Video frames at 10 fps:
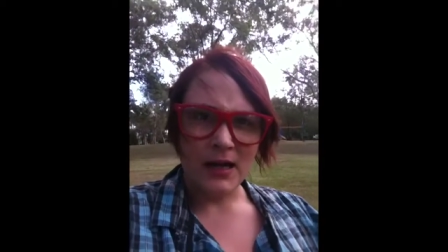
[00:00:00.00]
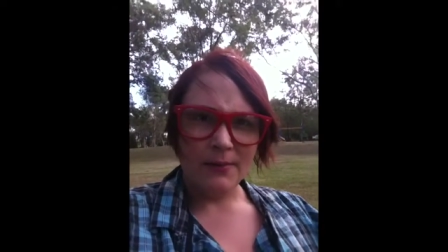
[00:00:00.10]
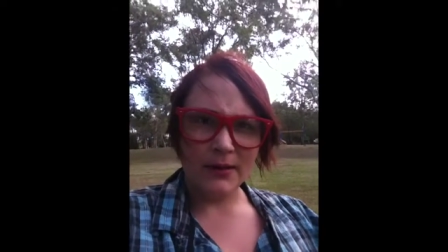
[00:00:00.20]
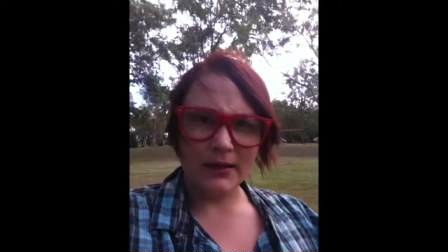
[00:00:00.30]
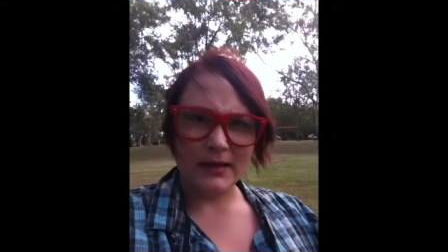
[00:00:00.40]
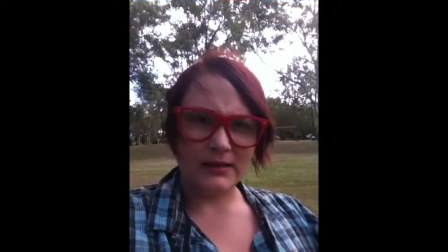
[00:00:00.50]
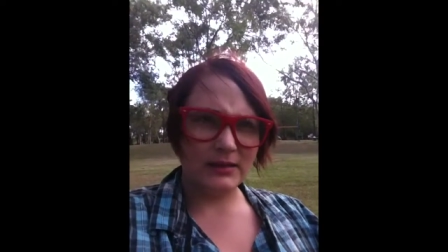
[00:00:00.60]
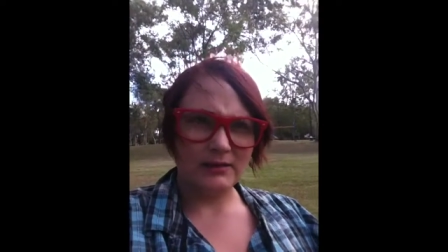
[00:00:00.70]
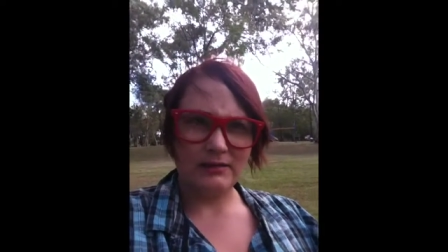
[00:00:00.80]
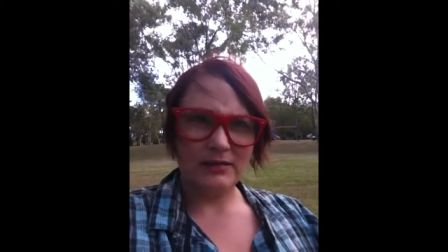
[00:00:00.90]
But that's
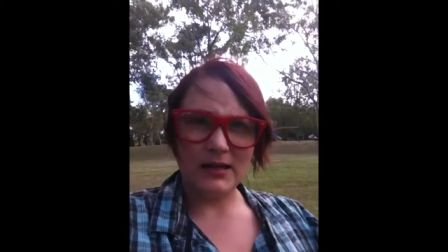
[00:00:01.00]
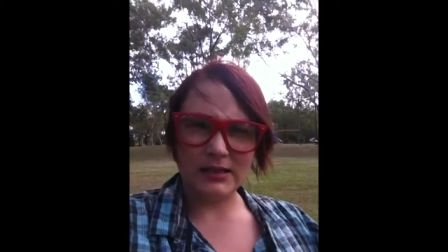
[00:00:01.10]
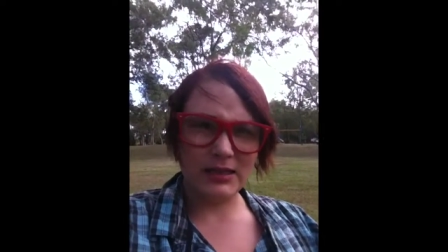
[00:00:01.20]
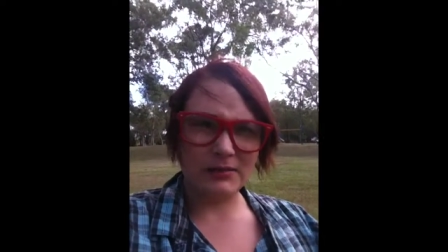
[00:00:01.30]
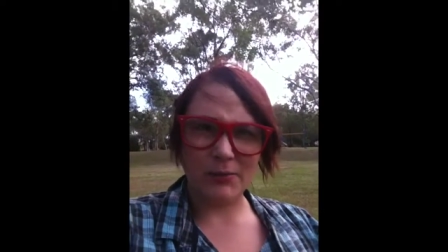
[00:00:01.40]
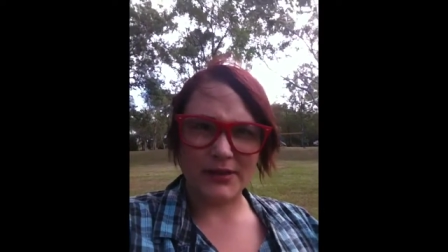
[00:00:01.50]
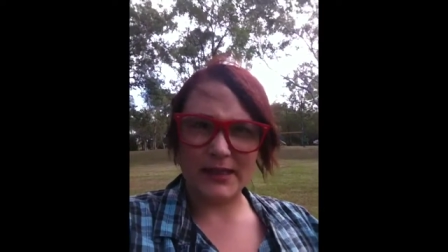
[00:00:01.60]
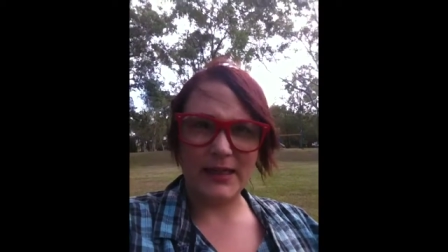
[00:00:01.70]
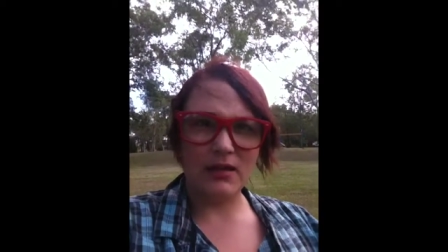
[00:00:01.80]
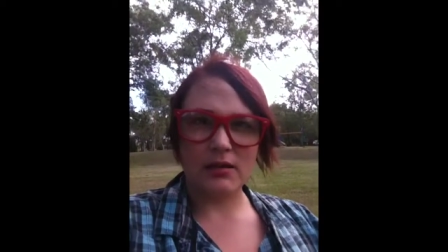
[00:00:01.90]
that's just
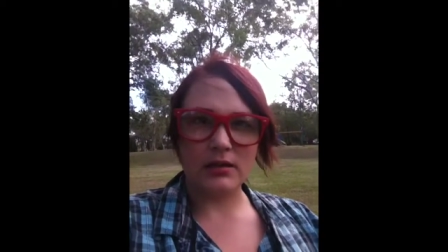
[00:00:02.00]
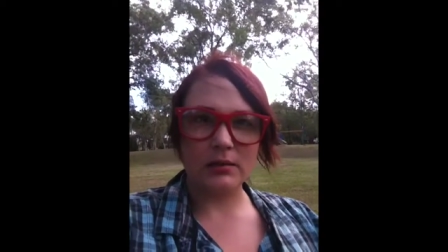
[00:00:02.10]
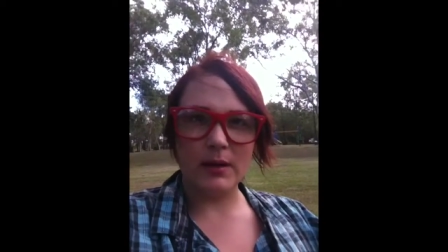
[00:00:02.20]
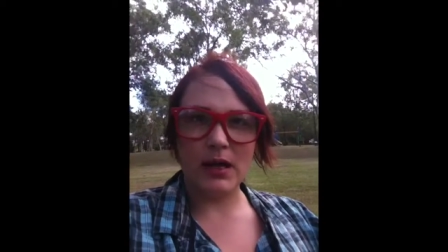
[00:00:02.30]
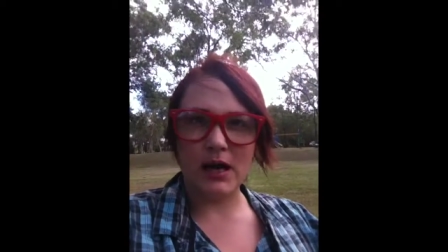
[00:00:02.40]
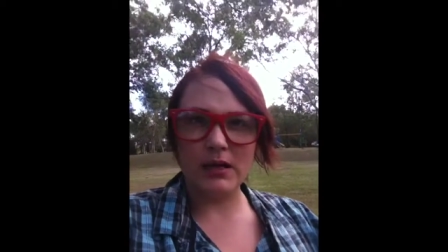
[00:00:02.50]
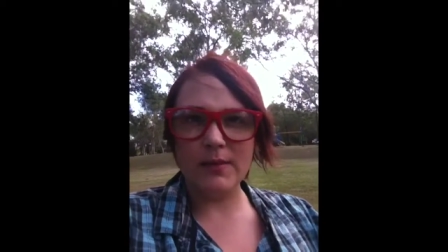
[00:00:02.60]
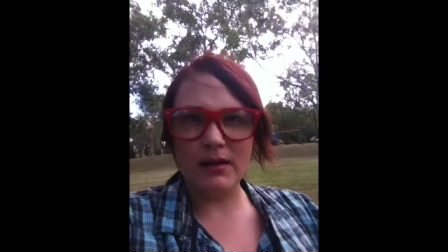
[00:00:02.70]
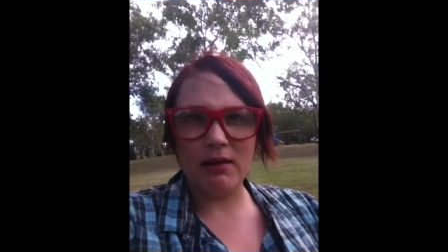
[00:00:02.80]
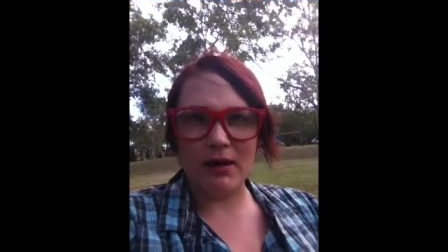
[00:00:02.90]
ridiculous. I mean, can't you
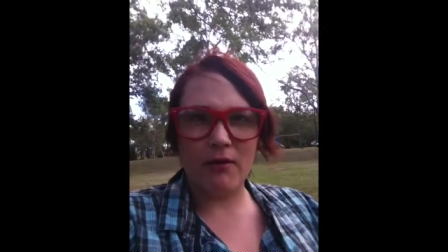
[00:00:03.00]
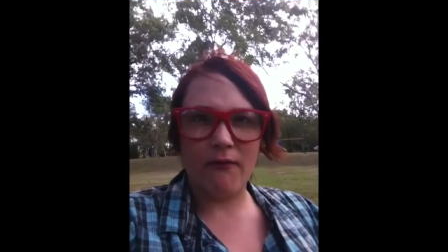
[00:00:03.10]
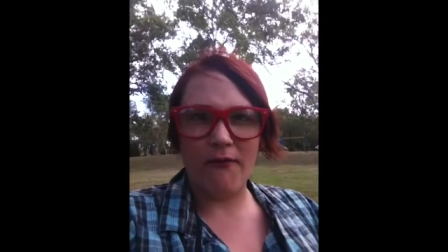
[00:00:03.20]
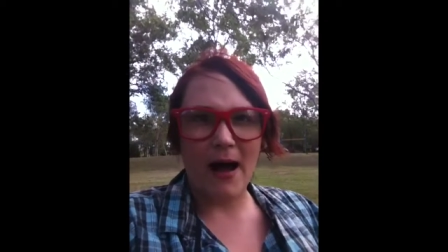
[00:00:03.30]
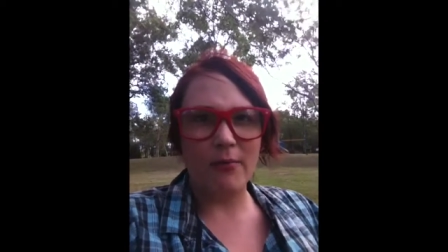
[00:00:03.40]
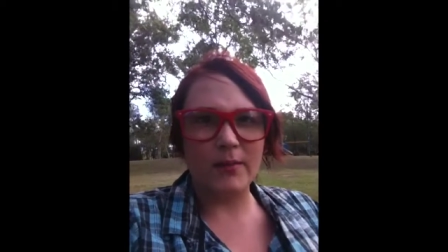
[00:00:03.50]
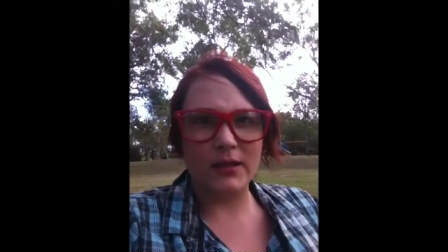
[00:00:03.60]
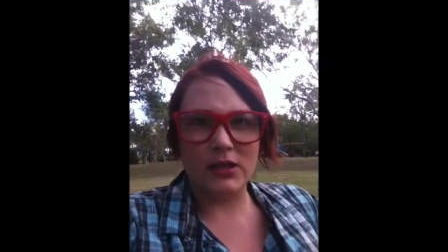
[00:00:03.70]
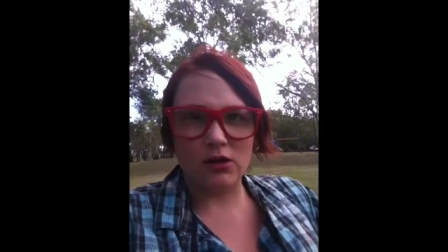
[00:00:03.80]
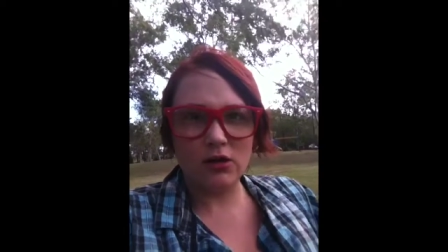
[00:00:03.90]
men like fat
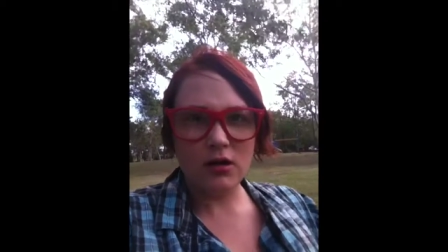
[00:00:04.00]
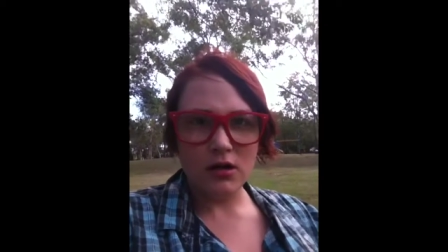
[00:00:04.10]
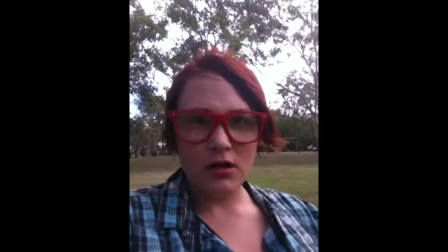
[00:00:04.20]
women too?